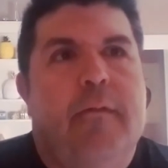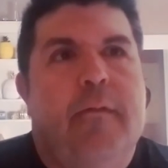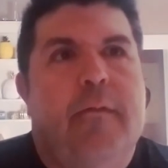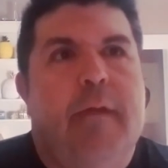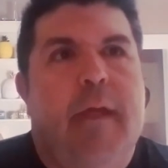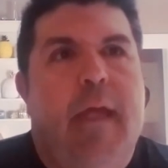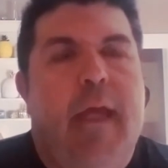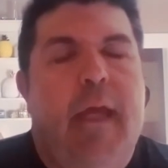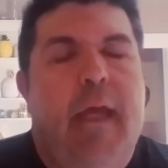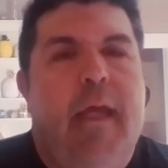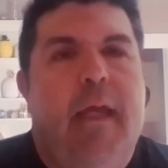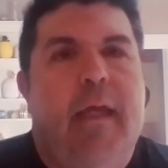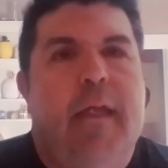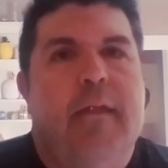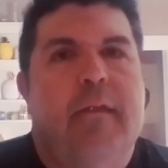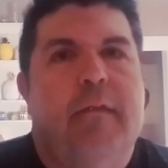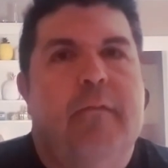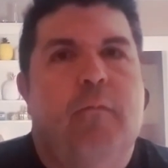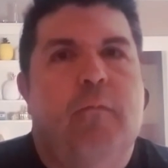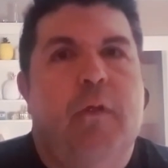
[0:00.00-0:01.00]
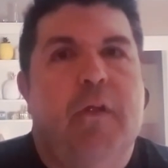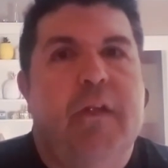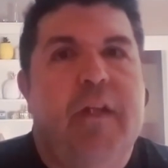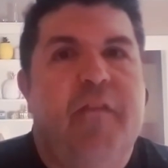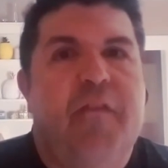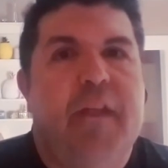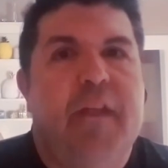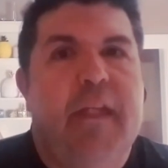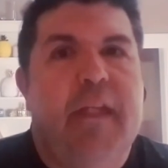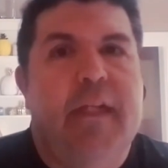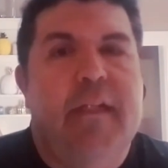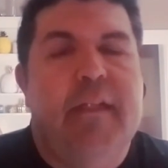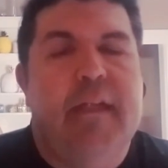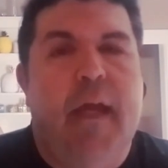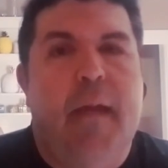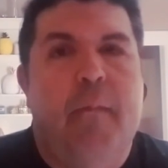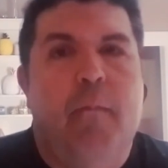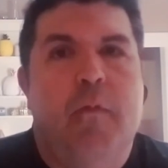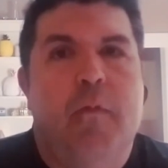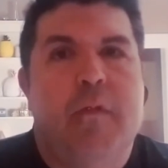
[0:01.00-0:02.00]
And we're definitely in a
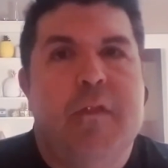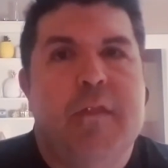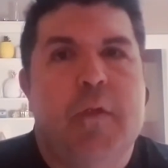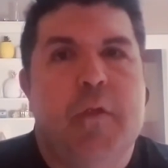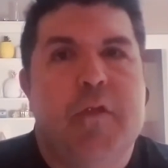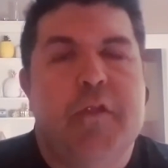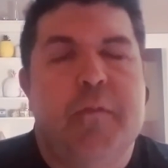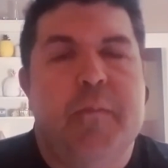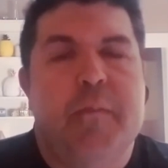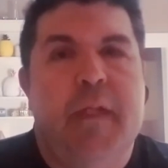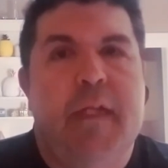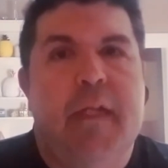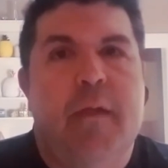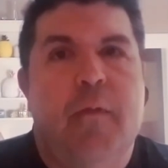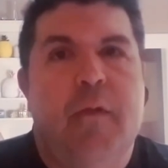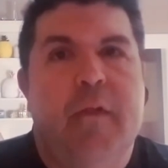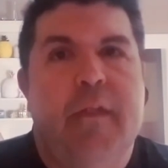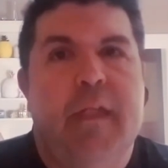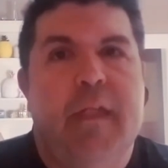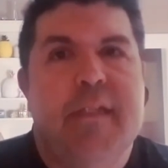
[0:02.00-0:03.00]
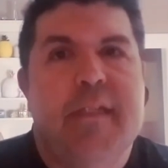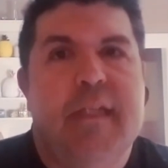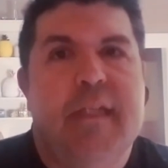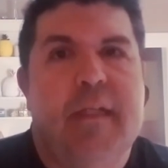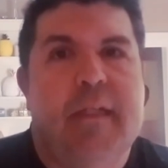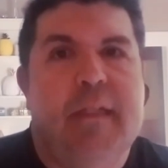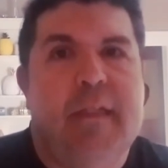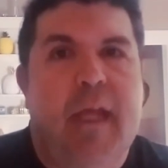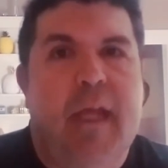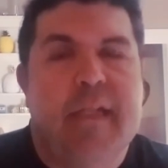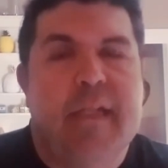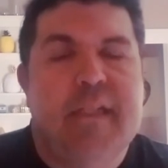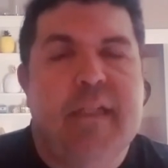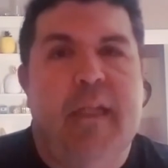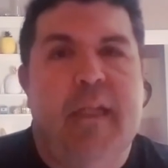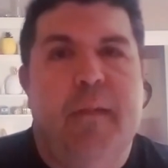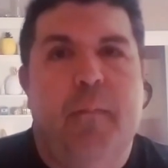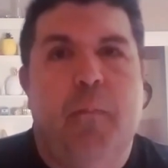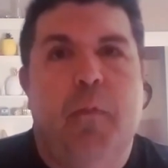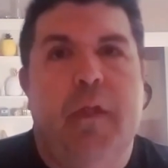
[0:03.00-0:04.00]
time where in social media where things can
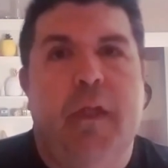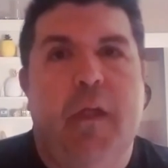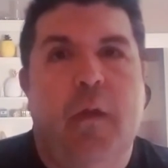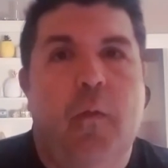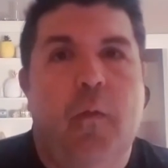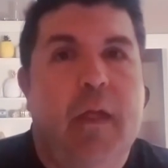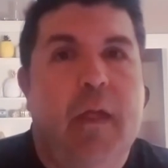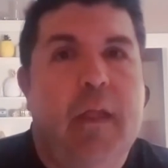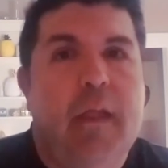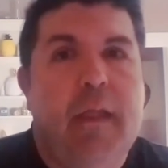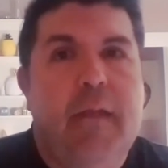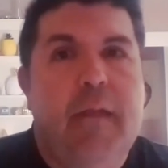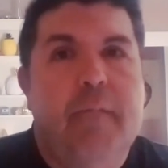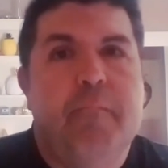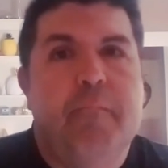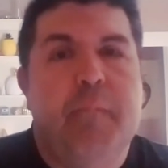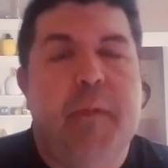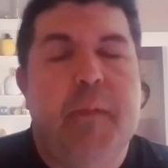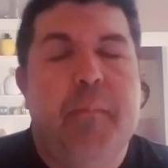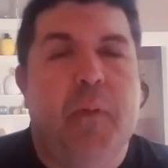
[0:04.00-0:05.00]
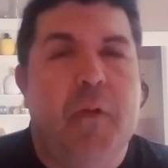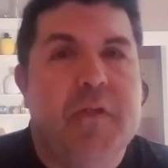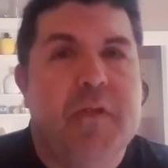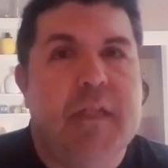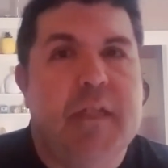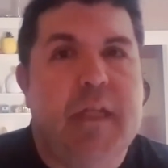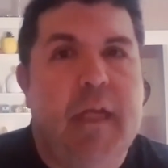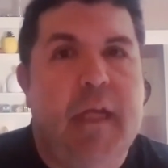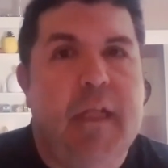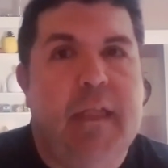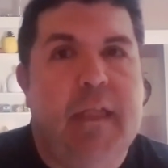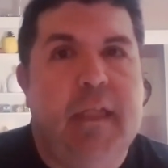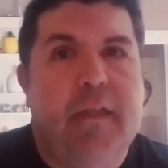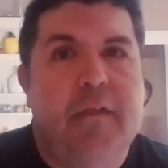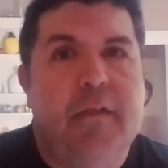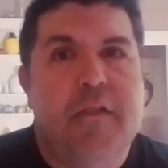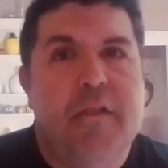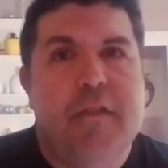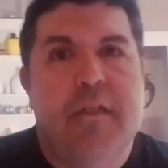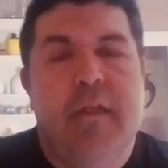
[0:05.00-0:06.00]
escalate pretty quickly. Me personally, I think
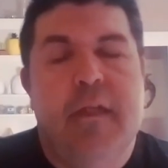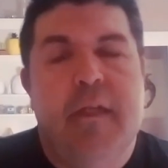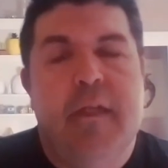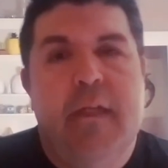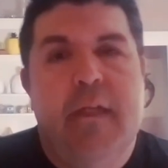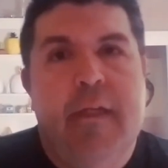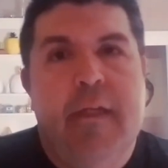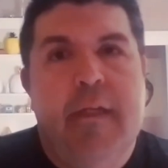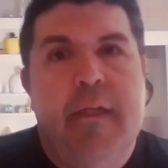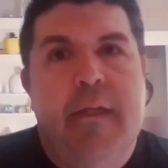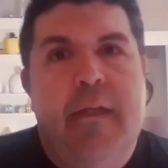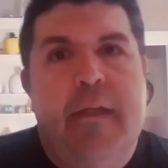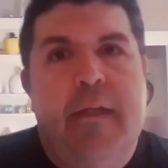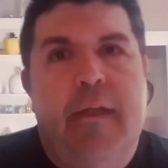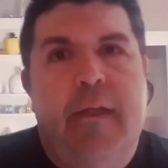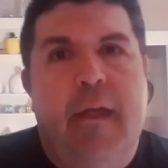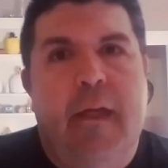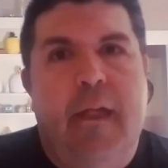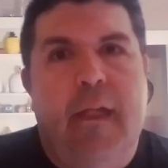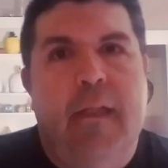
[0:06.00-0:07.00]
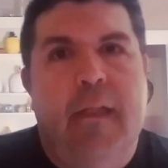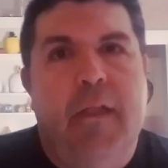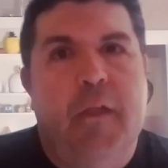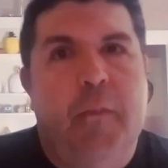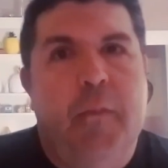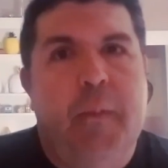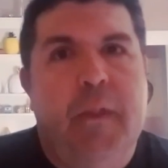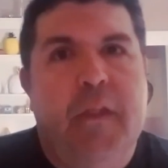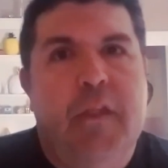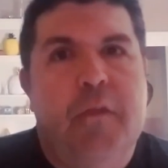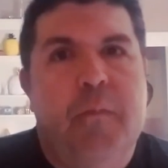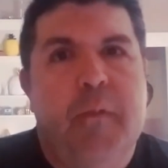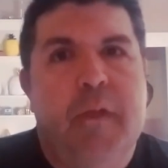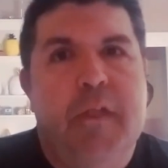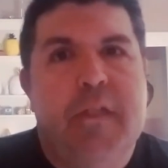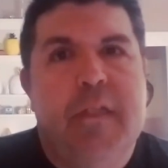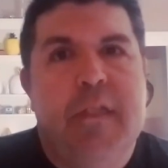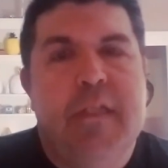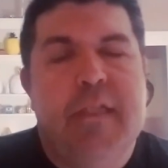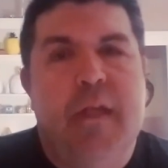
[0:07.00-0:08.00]
there's a little bit too
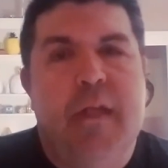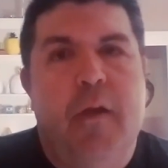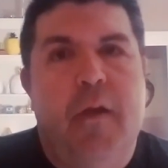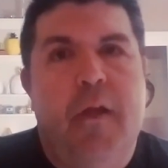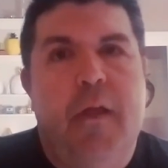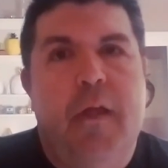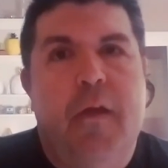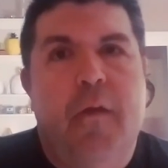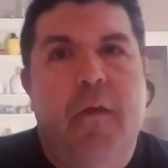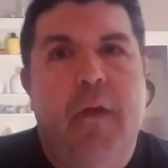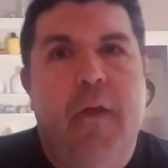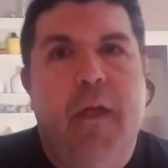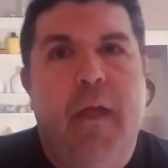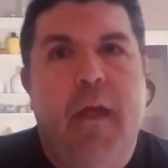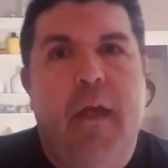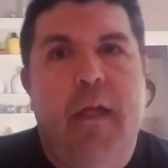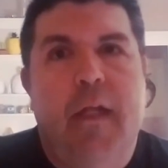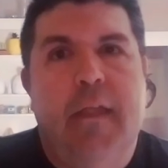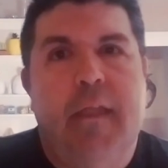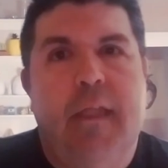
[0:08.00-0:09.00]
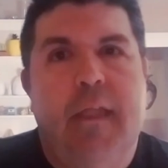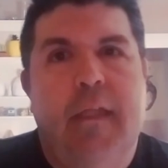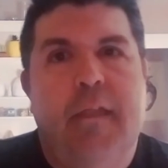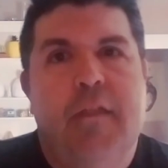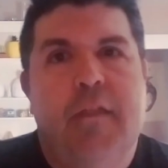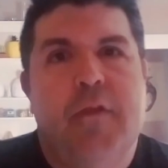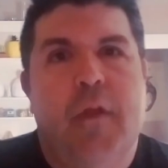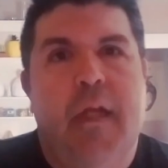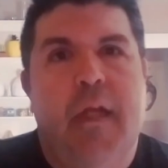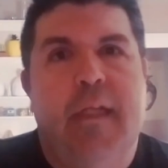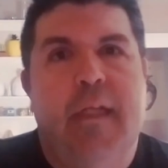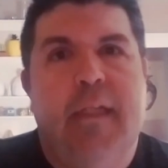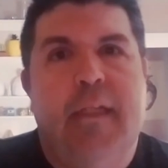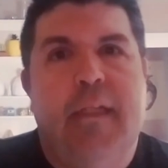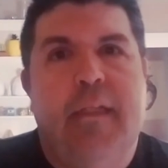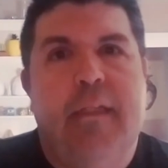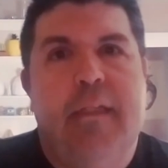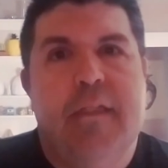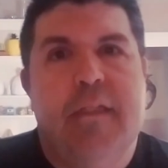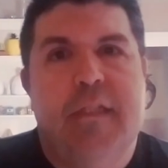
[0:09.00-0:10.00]
much hysteria going on. I think trying to
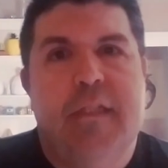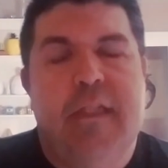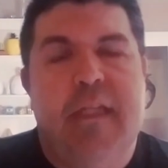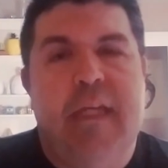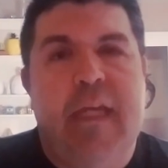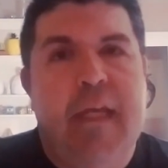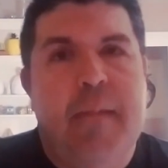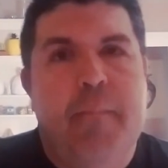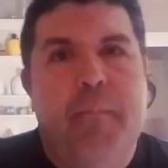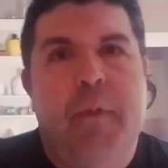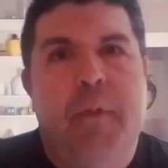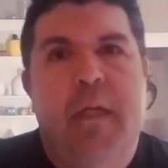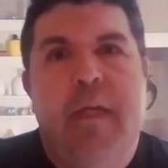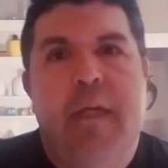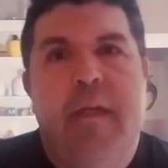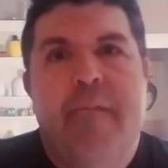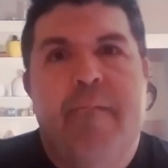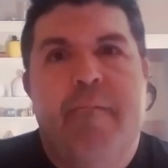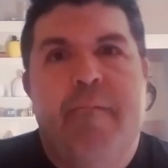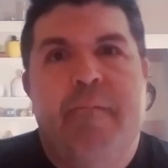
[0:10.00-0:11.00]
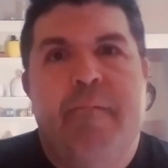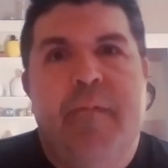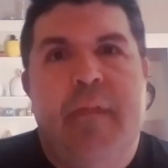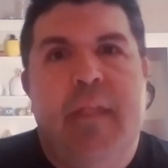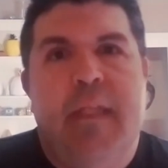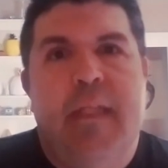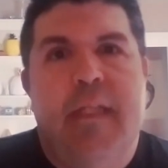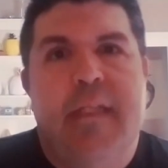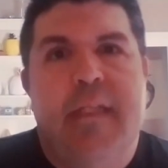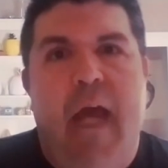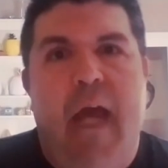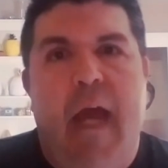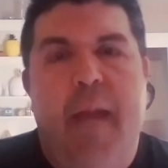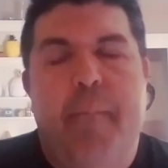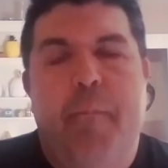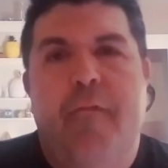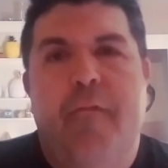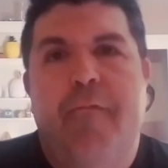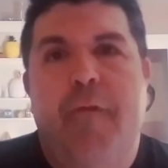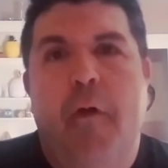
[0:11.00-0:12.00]
just keep this
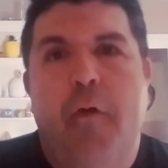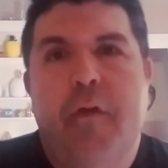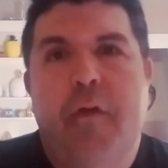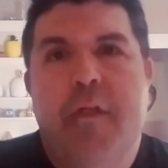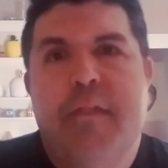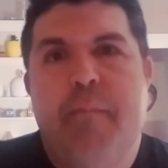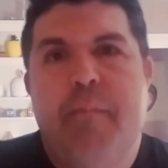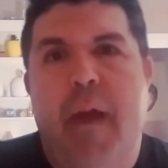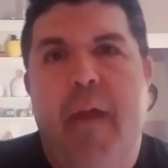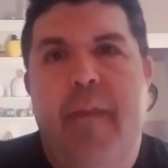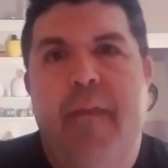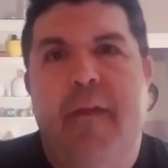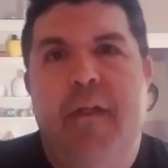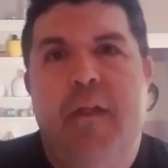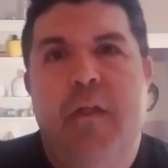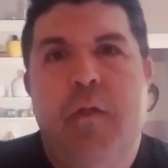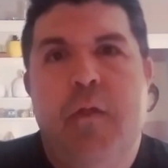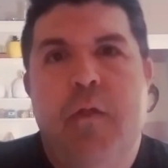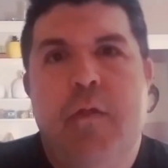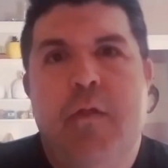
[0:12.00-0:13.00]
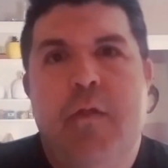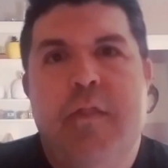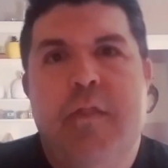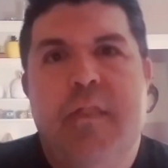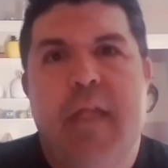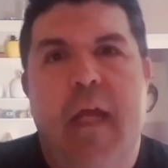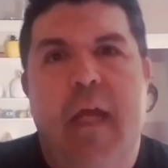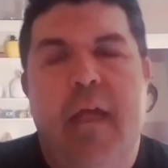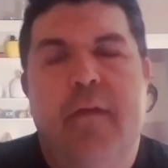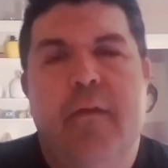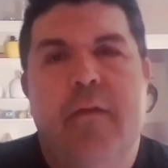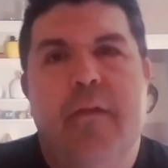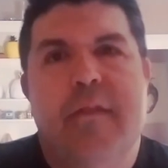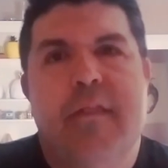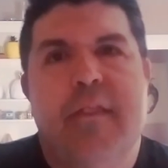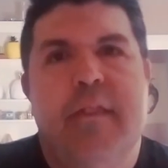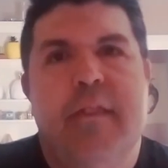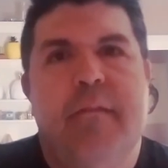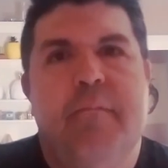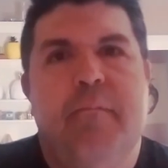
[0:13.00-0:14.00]
hyper focus by the news
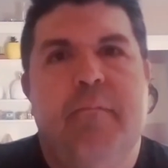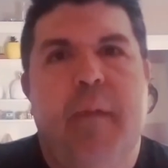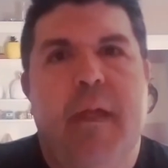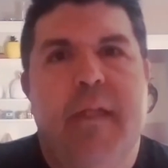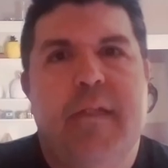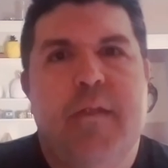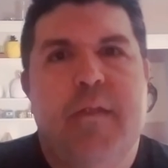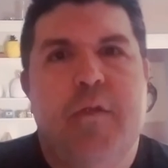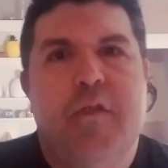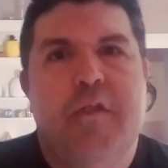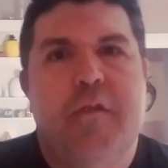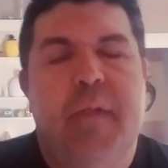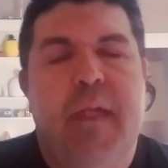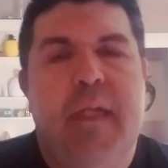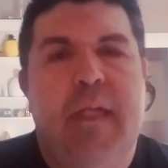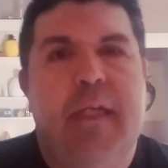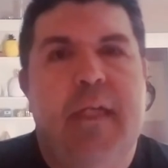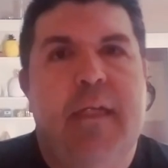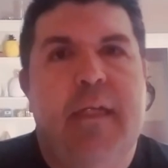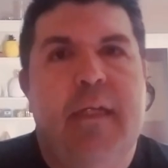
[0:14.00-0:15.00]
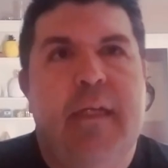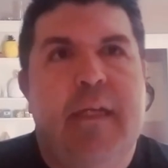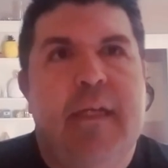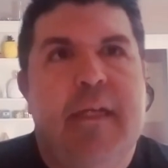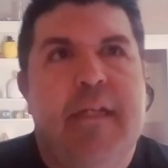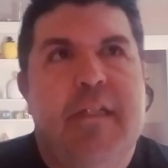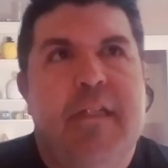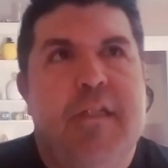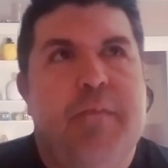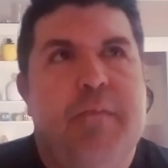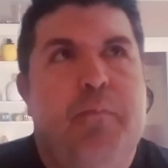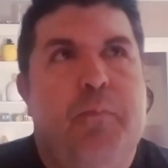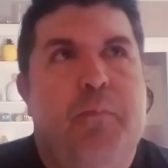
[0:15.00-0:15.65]
cycles and by social media just